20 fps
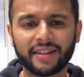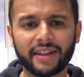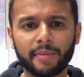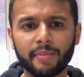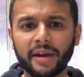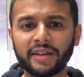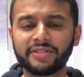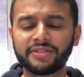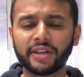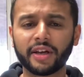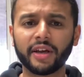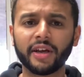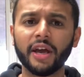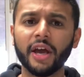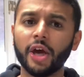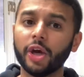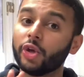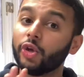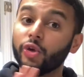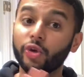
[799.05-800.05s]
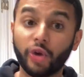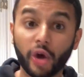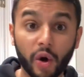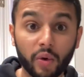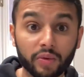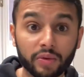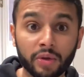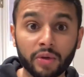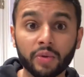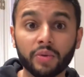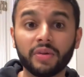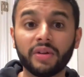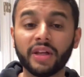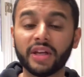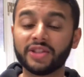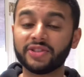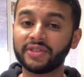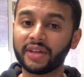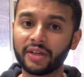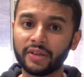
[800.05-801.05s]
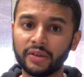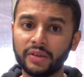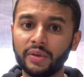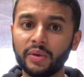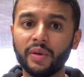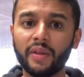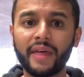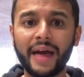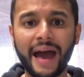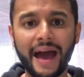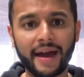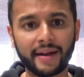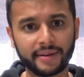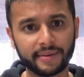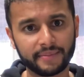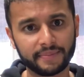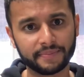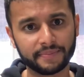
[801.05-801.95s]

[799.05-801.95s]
They might say, don't do this and do that.